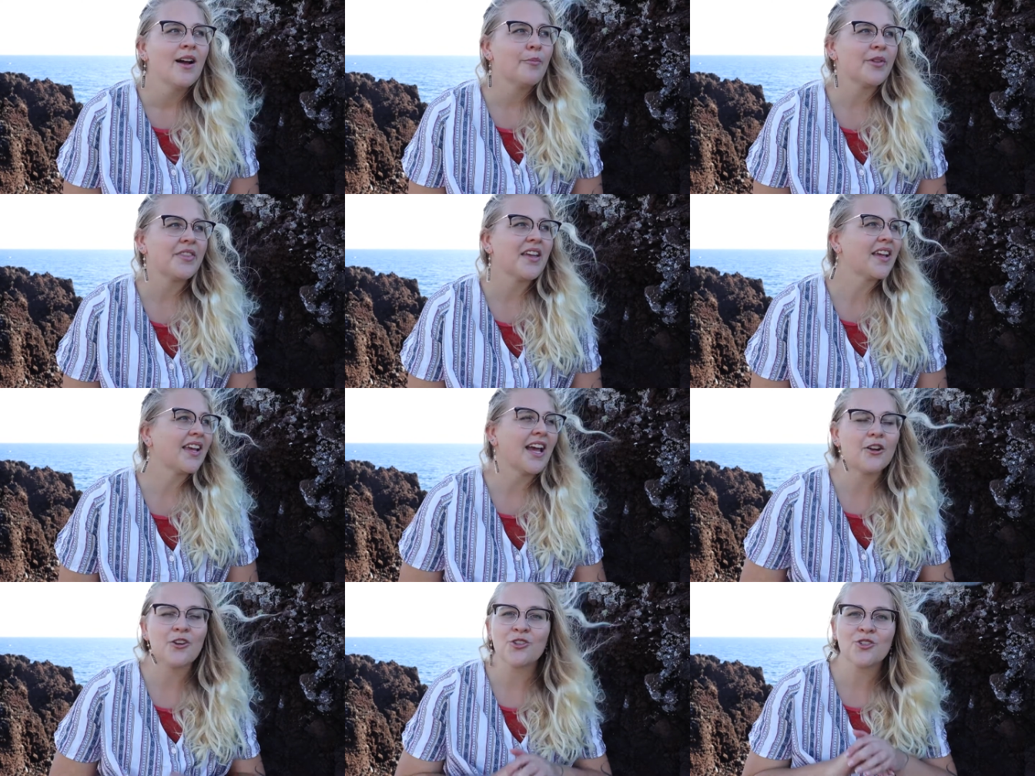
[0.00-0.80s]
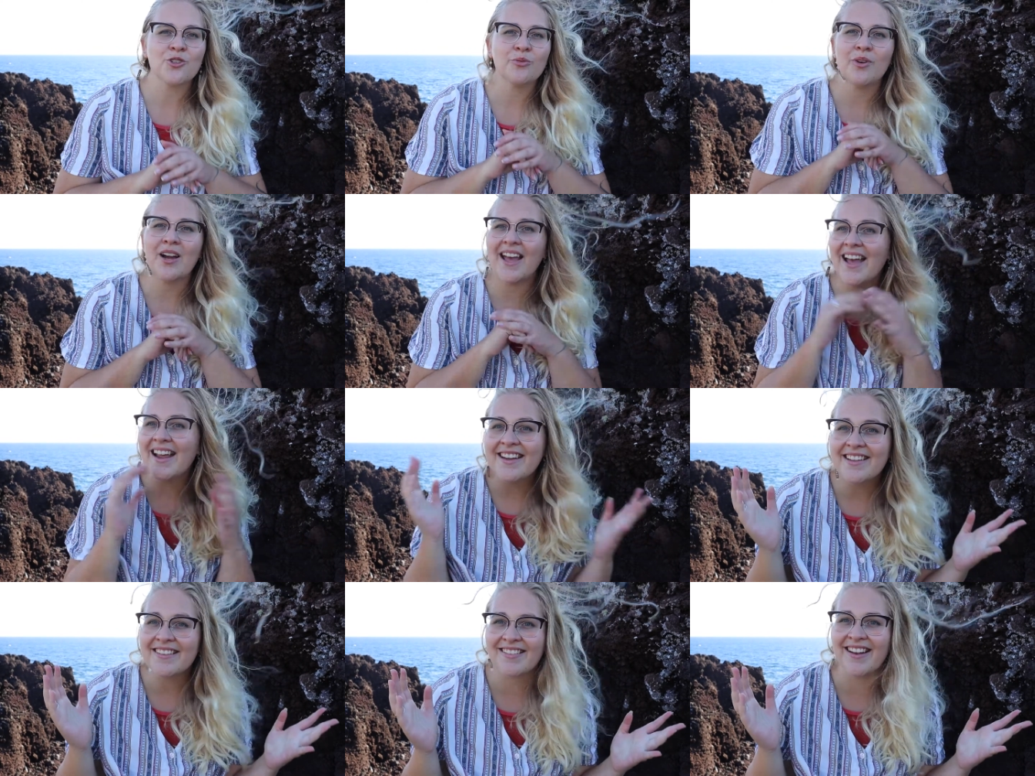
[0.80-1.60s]
but they cannot do
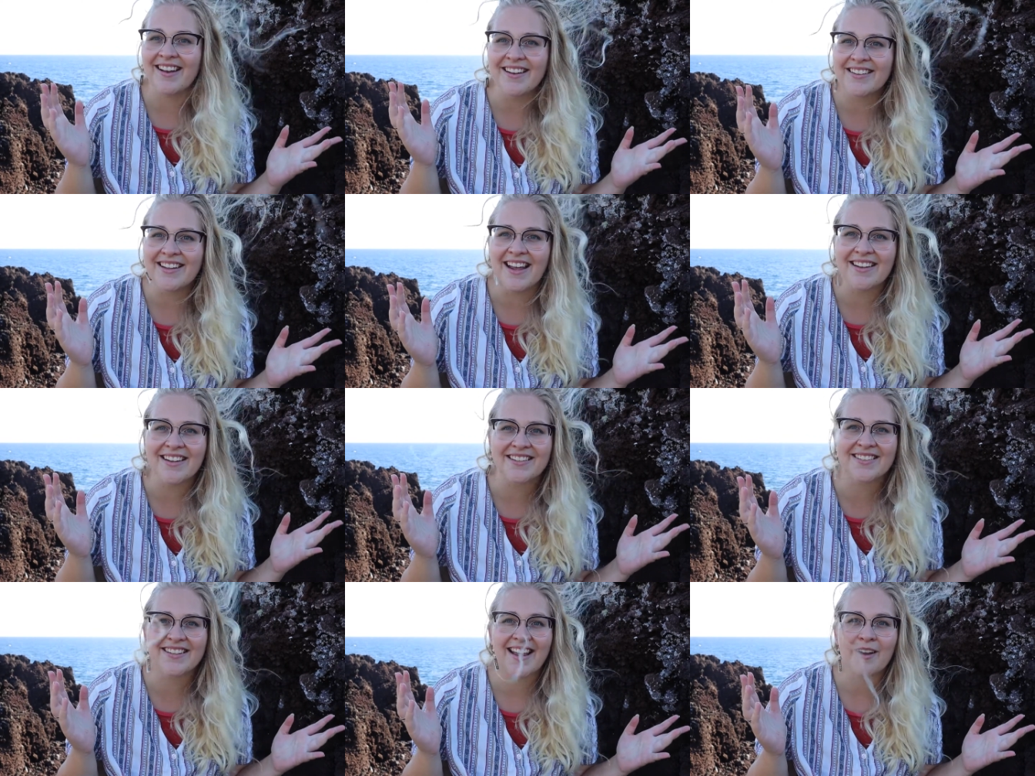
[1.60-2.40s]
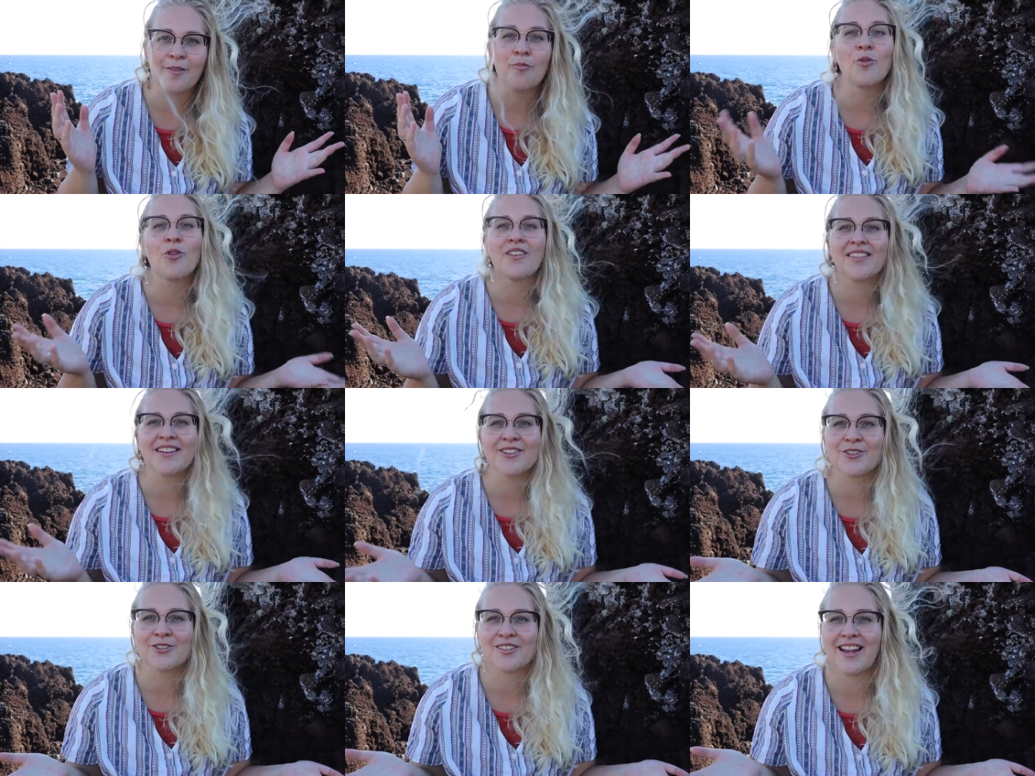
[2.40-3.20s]
anything that is like more
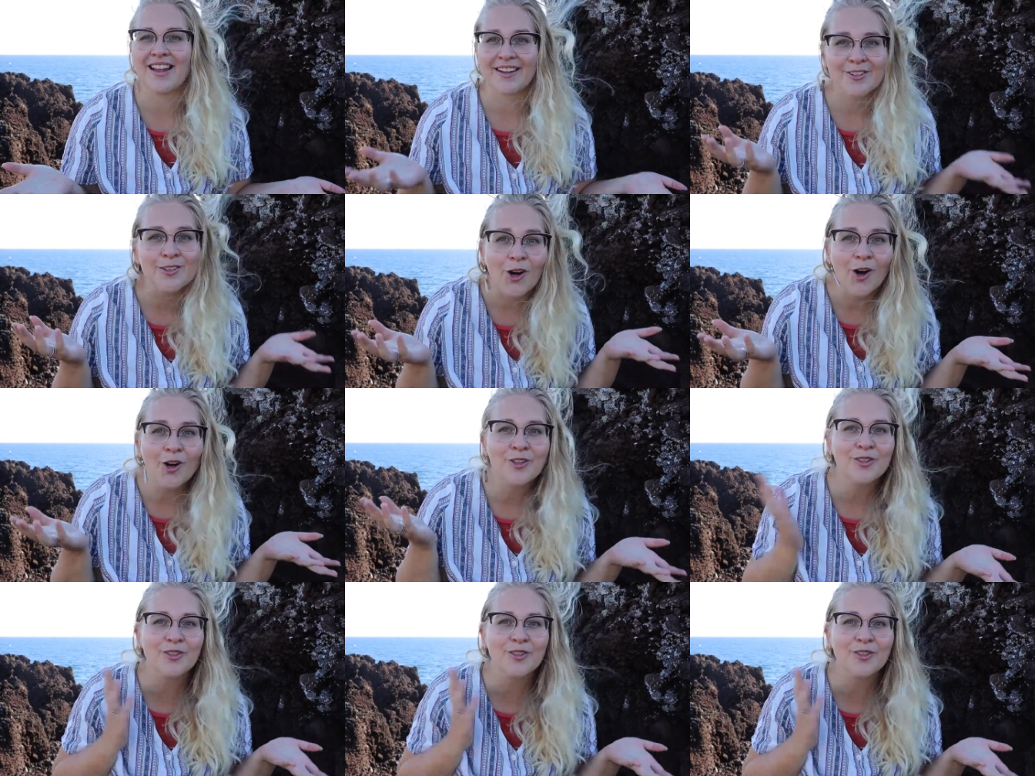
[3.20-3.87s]
than just like talk